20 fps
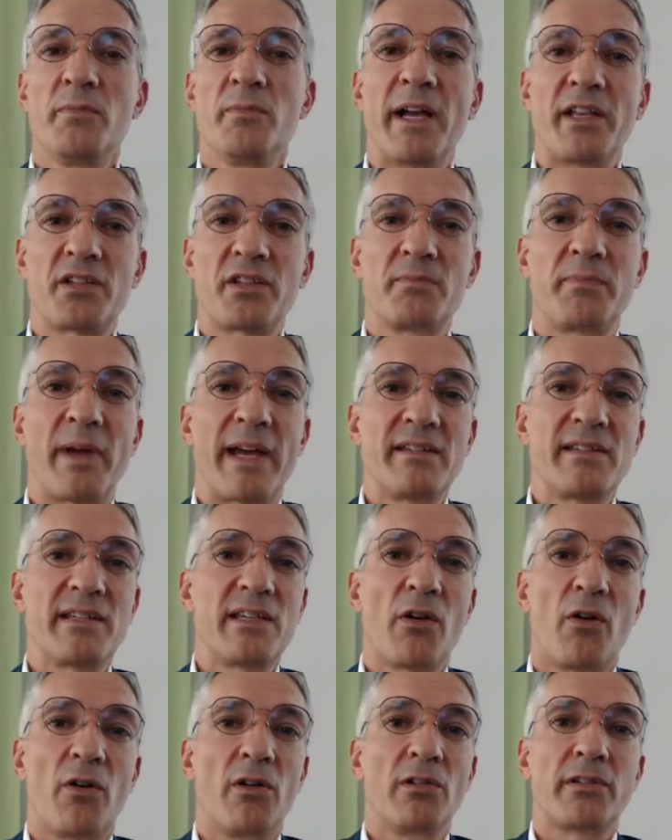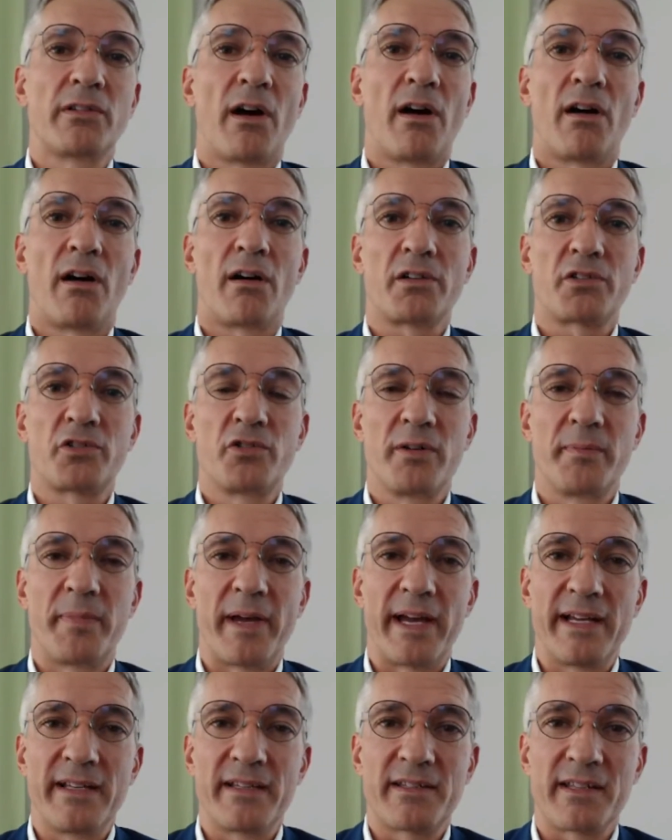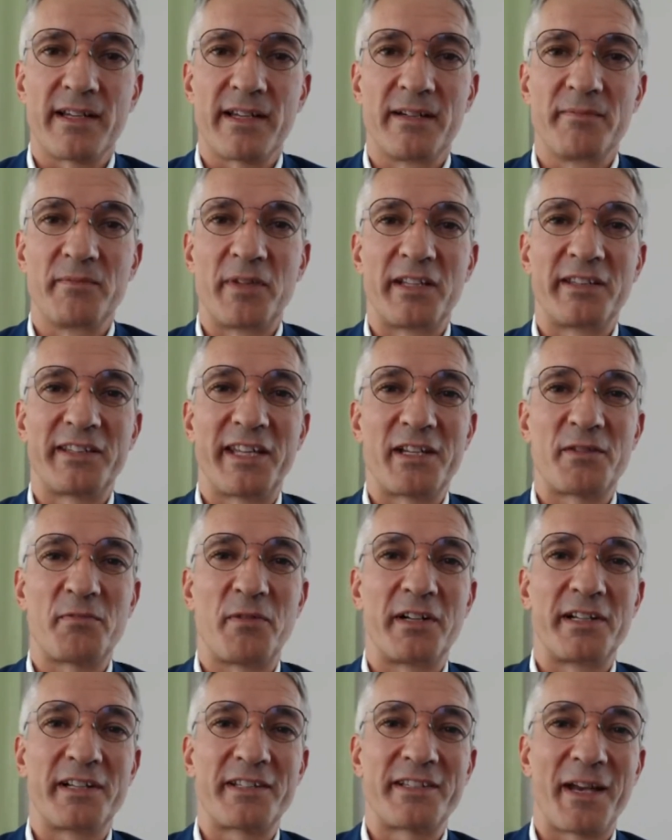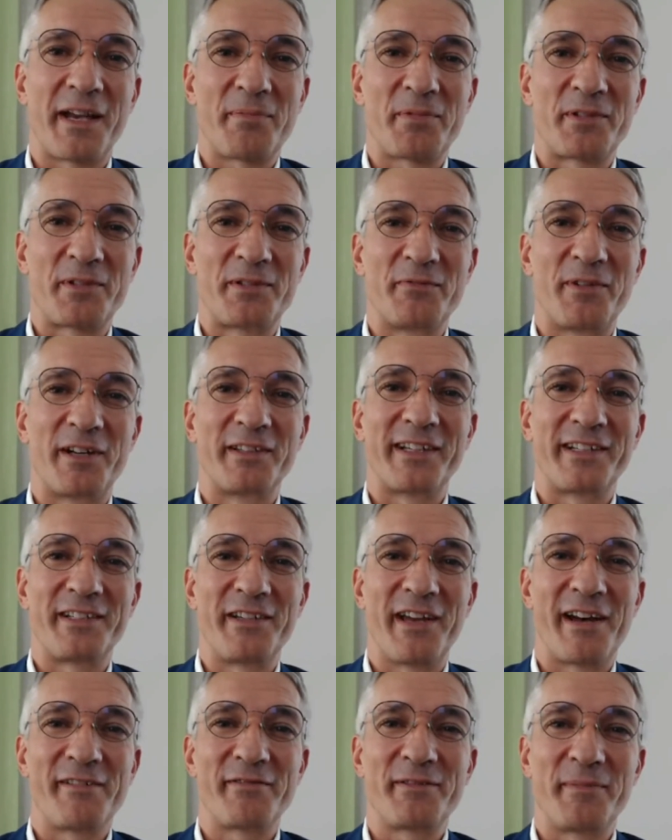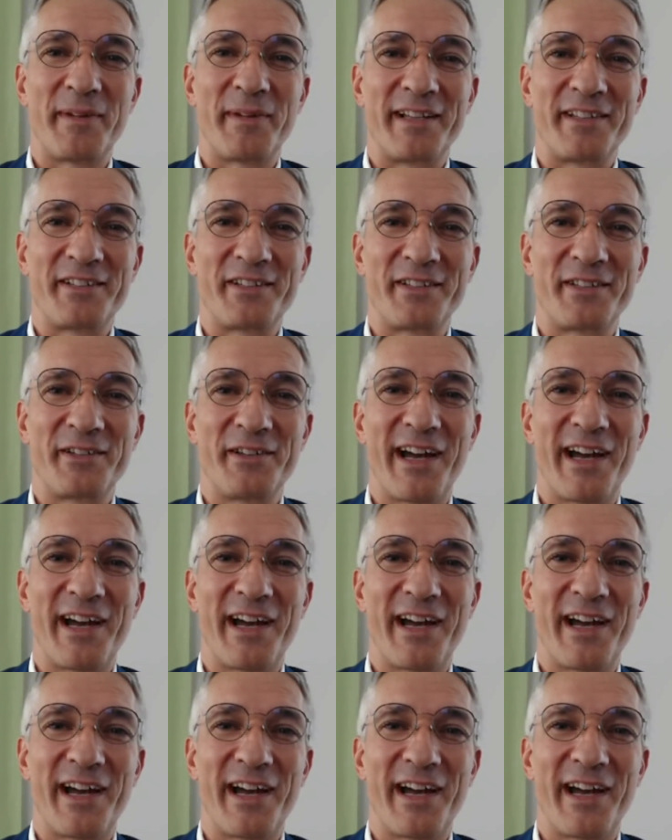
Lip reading: mentioned basically all the hard to abate, and there's one exception, one that you haven't mentioned.